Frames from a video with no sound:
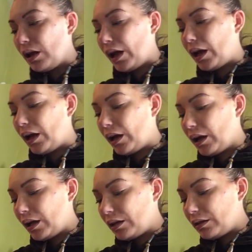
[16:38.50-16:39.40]

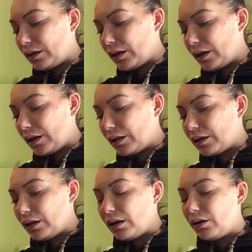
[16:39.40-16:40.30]
and then,
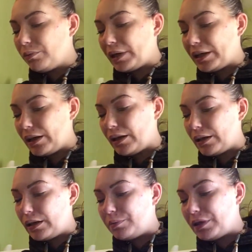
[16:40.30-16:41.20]
oh my god, I
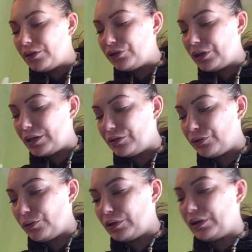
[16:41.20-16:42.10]
keep telling you guys the
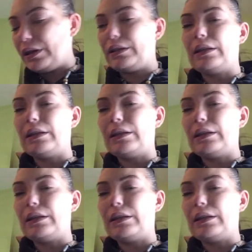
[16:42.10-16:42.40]
wrong thing.